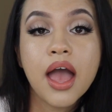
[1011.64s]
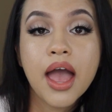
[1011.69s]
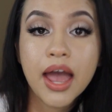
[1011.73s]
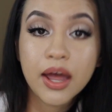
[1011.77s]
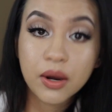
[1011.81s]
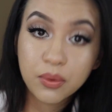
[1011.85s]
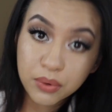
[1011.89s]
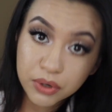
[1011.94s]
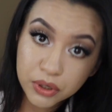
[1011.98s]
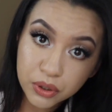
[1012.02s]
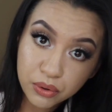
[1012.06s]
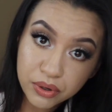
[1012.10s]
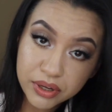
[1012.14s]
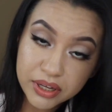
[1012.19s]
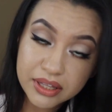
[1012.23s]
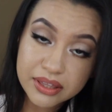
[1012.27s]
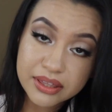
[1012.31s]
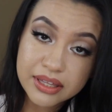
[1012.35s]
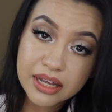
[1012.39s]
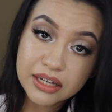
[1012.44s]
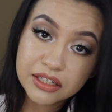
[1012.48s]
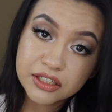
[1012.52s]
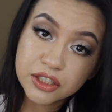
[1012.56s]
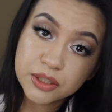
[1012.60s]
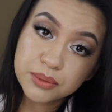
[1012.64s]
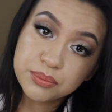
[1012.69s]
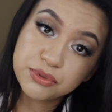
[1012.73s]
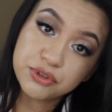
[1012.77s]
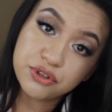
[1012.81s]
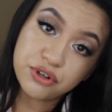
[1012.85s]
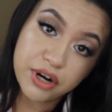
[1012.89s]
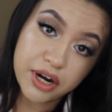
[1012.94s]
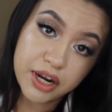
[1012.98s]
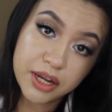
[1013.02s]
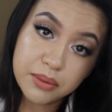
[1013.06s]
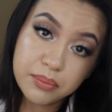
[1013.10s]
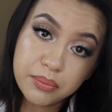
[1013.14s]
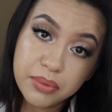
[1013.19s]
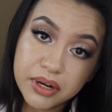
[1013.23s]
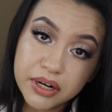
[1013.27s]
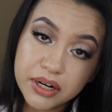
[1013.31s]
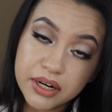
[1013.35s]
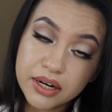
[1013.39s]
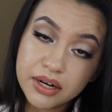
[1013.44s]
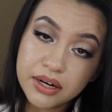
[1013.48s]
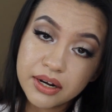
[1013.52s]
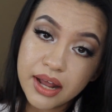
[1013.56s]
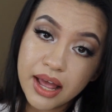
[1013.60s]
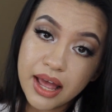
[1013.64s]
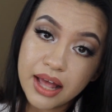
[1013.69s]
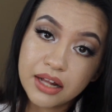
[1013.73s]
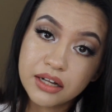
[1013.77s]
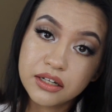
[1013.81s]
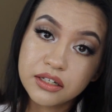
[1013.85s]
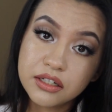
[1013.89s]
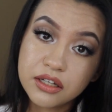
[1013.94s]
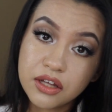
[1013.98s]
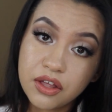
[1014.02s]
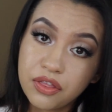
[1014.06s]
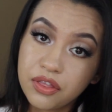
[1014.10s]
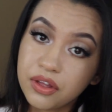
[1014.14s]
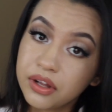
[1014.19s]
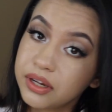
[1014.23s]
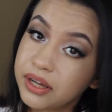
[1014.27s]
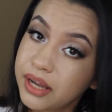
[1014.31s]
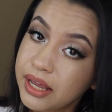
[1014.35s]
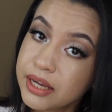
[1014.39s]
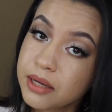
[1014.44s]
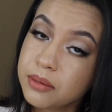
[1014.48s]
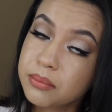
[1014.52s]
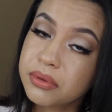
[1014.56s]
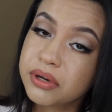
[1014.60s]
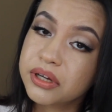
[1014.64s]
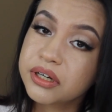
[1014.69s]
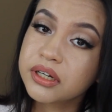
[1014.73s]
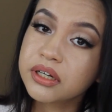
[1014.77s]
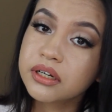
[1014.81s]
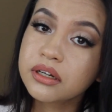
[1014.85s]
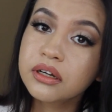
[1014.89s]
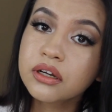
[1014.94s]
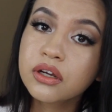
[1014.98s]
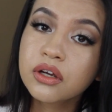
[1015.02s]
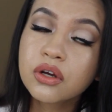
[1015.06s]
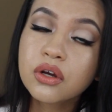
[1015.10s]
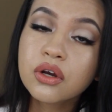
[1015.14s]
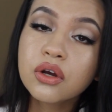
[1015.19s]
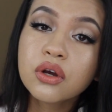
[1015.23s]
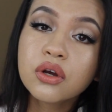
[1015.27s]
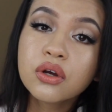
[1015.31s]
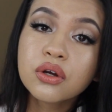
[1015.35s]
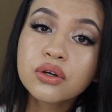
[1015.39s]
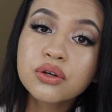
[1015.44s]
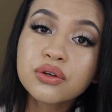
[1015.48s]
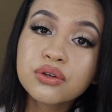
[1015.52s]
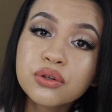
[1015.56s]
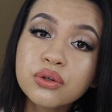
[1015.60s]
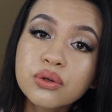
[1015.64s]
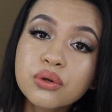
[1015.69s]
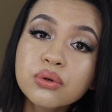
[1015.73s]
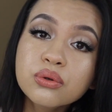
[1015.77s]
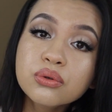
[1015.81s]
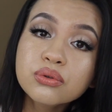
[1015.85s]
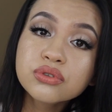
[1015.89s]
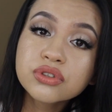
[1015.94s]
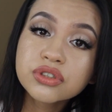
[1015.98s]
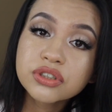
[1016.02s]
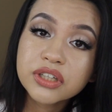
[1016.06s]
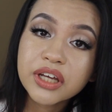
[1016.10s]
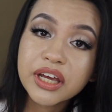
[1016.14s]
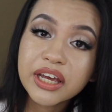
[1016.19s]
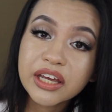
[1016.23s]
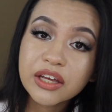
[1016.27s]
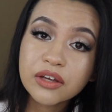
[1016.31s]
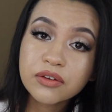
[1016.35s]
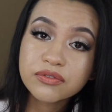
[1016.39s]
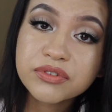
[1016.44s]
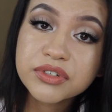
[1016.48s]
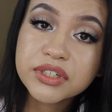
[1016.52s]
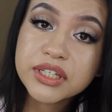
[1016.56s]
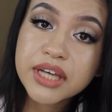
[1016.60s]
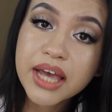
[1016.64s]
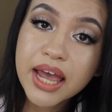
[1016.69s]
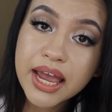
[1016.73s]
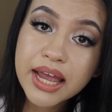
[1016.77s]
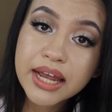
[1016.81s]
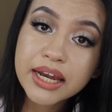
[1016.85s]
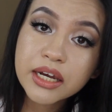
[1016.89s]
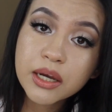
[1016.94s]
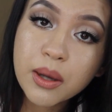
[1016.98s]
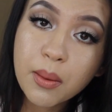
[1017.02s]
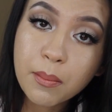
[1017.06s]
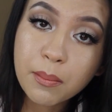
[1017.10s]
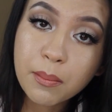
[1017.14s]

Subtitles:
And when you hit that subscribe button and the like button, you save 10